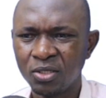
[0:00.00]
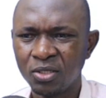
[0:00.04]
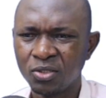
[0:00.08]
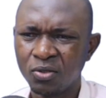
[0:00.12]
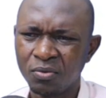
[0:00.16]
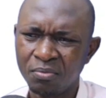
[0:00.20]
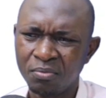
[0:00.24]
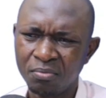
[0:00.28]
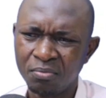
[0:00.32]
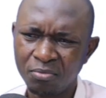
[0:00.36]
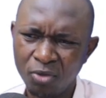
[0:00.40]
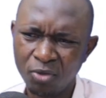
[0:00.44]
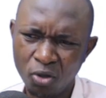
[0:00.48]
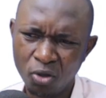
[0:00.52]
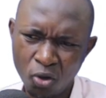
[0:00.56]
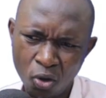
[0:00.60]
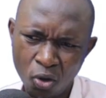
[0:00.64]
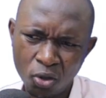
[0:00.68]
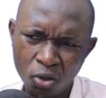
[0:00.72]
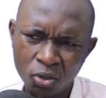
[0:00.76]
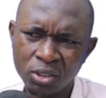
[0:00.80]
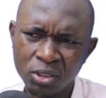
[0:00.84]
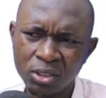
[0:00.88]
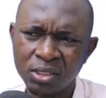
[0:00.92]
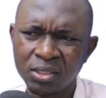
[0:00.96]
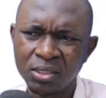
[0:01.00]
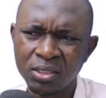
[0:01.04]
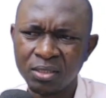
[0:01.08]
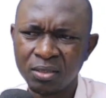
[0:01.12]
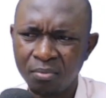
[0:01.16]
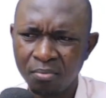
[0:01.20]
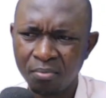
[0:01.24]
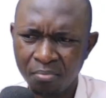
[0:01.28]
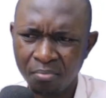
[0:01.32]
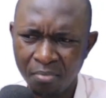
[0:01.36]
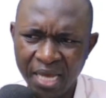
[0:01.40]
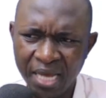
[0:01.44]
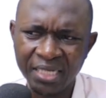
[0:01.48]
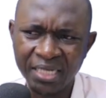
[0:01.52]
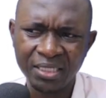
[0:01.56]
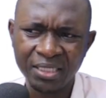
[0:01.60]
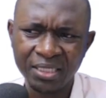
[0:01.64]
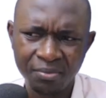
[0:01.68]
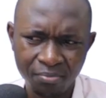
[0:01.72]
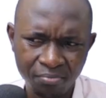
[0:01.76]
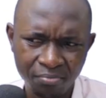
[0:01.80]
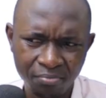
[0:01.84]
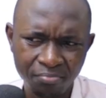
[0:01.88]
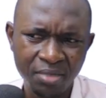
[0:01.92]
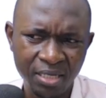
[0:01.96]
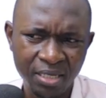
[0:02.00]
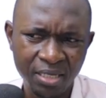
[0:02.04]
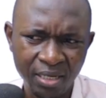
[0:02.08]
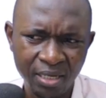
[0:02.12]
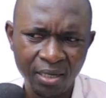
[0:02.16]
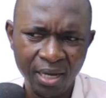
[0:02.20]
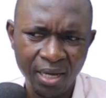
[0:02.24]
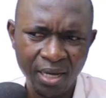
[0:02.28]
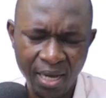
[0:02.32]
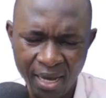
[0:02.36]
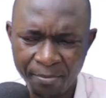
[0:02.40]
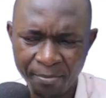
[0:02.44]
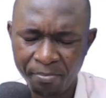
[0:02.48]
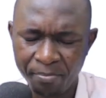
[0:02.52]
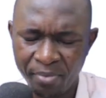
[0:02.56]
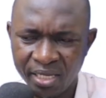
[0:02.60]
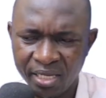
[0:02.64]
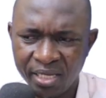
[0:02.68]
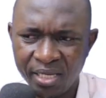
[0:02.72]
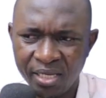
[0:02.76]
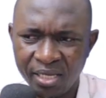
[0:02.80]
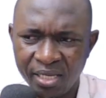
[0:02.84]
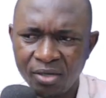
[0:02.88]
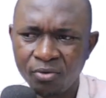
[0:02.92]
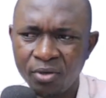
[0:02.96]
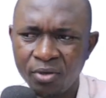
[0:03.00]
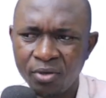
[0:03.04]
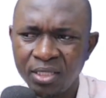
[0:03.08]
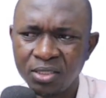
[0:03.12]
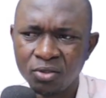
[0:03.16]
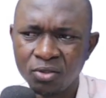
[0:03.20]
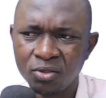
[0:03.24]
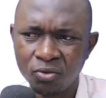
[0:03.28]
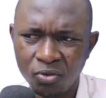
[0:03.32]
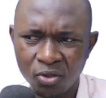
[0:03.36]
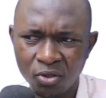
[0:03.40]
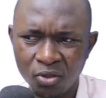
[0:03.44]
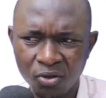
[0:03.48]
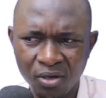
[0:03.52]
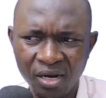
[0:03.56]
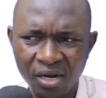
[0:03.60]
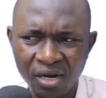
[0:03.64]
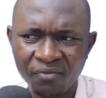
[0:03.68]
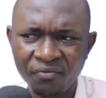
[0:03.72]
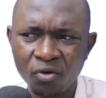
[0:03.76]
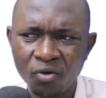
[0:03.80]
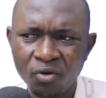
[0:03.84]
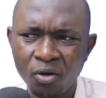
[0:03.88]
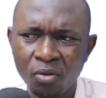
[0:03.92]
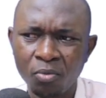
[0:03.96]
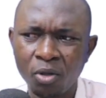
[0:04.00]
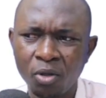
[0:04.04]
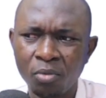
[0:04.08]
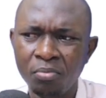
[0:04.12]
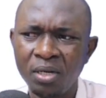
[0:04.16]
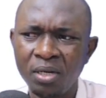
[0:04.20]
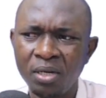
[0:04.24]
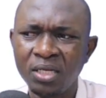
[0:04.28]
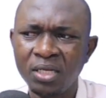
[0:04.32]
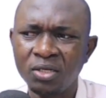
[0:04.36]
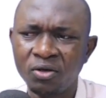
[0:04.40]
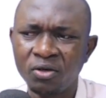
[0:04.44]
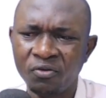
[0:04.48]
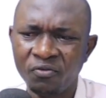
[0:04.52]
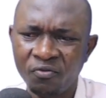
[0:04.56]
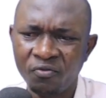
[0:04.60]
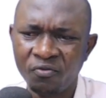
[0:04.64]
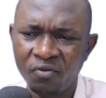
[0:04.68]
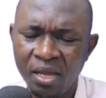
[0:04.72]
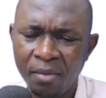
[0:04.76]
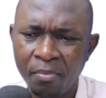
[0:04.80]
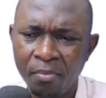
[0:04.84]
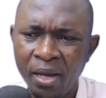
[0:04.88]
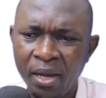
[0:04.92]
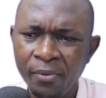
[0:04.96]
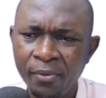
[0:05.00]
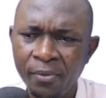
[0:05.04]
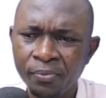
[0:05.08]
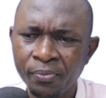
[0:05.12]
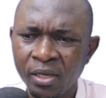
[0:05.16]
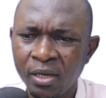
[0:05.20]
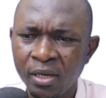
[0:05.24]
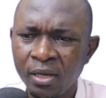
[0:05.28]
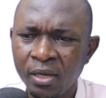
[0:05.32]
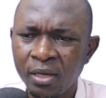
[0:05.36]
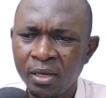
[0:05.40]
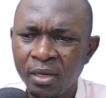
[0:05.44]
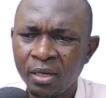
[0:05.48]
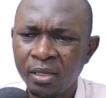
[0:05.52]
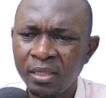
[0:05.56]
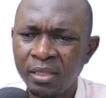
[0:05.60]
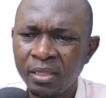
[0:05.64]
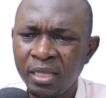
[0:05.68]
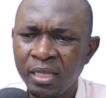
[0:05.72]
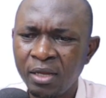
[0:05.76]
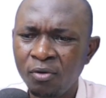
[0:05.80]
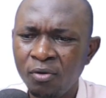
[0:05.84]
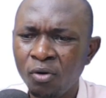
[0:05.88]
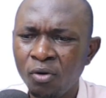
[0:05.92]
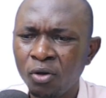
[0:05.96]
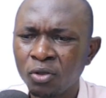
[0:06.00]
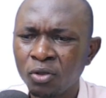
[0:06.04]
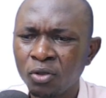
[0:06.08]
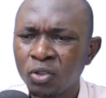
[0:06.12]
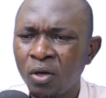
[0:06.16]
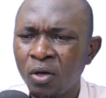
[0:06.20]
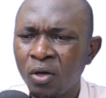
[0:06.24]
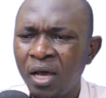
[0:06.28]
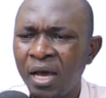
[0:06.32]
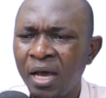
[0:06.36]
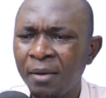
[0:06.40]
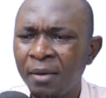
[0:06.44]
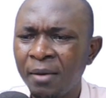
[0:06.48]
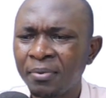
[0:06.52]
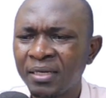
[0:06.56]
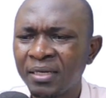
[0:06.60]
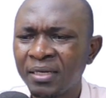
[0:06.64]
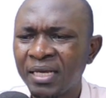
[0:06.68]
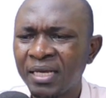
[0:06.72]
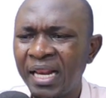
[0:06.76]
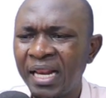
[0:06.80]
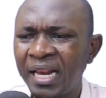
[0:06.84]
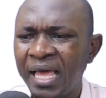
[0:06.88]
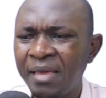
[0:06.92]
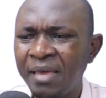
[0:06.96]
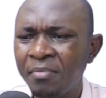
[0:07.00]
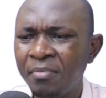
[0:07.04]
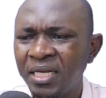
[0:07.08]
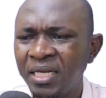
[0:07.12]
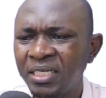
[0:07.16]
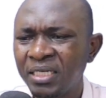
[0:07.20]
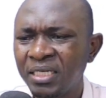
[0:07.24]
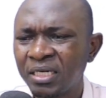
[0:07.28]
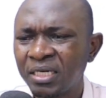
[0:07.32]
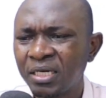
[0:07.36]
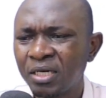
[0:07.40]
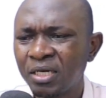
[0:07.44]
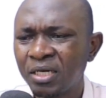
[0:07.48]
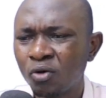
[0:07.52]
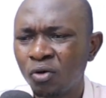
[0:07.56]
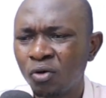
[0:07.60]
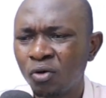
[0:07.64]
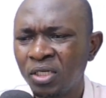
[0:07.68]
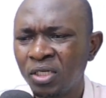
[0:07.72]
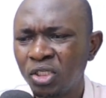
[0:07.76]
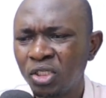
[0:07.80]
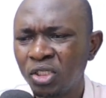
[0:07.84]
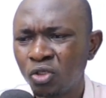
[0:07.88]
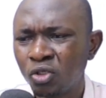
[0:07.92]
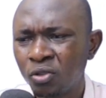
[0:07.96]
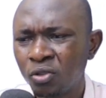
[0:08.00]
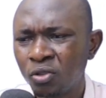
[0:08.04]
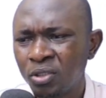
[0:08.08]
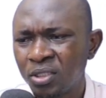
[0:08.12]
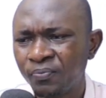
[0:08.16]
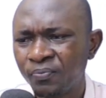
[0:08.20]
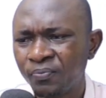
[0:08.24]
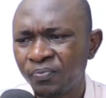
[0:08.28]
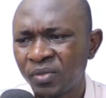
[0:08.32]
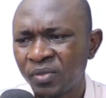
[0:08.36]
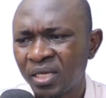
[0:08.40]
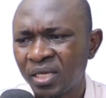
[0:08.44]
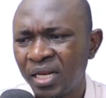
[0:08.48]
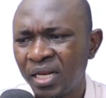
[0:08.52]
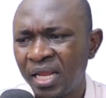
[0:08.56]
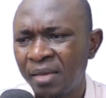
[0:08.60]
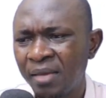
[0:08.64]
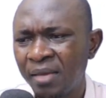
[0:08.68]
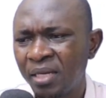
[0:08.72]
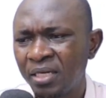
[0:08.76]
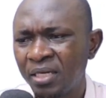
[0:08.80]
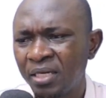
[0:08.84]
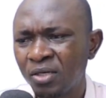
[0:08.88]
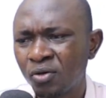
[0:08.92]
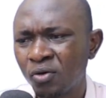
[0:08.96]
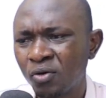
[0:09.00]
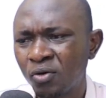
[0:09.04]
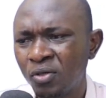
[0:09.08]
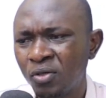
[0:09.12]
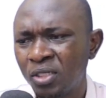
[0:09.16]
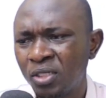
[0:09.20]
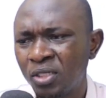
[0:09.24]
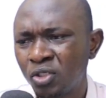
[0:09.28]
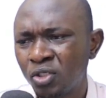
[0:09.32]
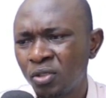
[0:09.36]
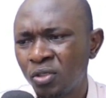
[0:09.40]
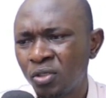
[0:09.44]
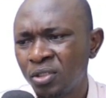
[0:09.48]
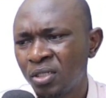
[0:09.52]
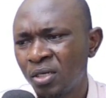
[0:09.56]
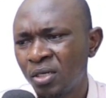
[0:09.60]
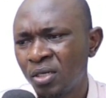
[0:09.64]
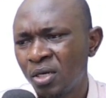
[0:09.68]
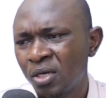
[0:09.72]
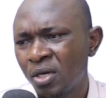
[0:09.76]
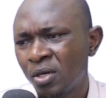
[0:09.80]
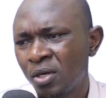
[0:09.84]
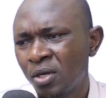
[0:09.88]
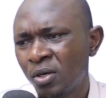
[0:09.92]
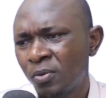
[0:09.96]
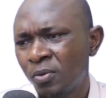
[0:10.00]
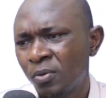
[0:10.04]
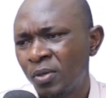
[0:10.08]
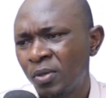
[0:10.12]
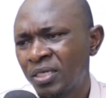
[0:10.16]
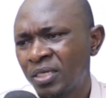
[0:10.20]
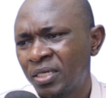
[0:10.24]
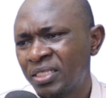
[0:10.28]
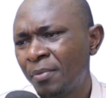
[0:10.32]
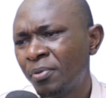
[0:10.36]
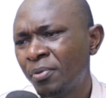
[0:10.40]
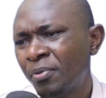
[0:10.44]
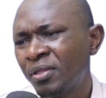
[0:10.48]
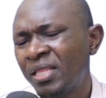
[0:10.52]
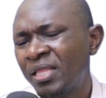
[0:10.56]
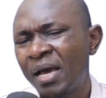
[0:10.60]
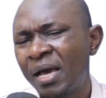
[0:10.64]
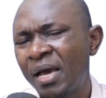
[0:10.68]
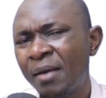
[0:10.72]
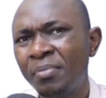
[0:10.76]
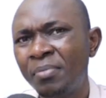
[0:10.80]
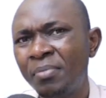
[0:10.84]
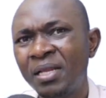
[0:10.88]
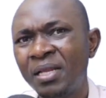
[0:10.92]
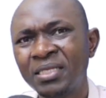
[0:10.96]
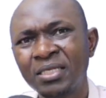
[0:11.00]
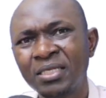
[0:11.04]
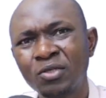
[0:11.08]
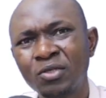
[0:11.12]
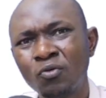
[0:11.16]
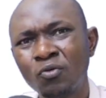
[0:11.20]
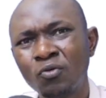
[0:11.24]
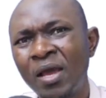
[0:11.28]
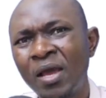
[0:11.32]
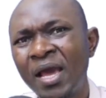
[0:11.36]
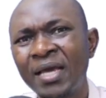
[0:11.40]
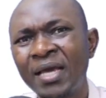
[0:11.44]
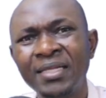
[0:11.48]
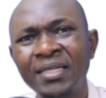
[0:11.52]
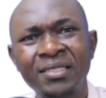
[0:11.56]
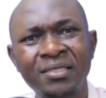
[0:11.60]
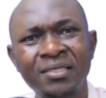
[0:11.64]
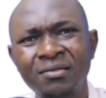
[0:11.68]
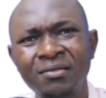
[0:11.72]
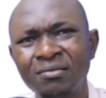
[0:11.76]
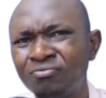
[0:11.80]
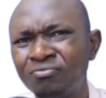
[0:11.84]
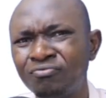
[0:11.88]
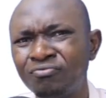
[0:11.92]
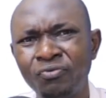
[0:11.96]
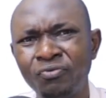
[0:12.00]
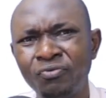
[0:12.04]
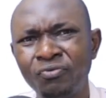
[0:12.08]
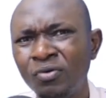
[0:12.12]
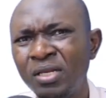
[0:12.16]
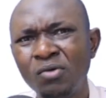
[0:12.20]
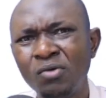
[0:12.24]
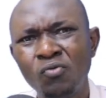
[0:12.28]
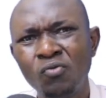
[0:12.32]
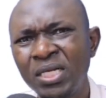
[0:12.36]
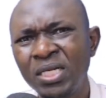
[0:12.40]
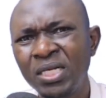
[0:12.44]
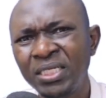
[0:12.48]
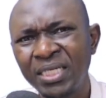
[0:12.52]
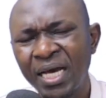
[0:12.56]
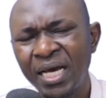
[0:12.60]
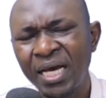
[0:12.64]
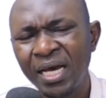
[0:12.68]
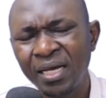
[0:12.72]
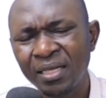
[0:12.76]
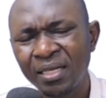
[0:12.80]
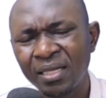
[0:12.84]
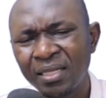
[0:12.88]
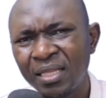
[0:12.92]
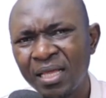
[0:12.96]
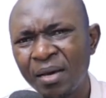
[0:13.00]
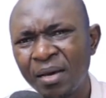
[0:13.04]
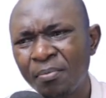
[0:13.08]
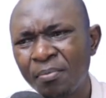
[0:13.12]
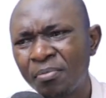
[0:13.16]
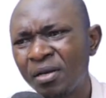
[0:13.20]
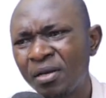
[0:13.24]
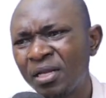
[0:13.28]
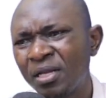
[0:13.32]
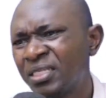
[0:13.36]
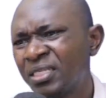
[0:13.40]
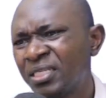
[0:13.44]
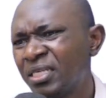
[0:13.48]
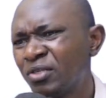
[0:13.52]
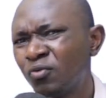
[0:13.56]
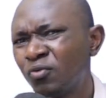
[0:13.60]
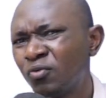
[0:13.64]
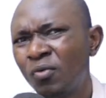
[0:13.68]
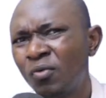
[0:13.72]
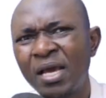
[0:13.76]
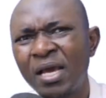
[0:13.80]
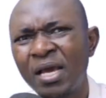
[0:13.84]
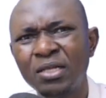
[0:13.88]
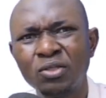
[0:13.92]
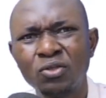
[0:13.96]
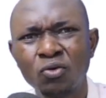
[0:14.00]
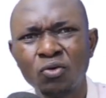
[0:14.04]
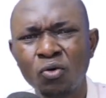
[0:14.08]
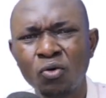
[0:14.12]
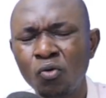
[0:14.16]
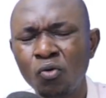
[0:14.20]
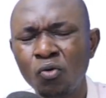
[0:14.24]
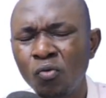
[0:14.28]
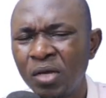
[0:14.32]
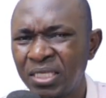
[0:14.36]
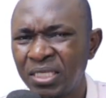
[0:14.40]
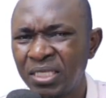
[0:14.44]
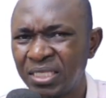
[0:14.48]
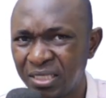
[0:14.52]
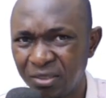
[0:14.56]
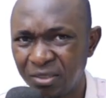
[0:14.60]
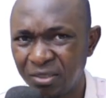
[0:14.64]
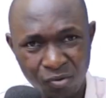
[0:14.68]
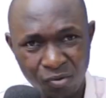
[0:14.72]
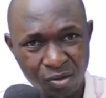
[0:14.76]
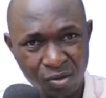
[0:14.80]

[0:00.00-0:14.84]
So laws might be a big hindrance to geographical mobility of labor. Then we also have climatic conditions. For example, there are places where it's fully winter. There are places where it's always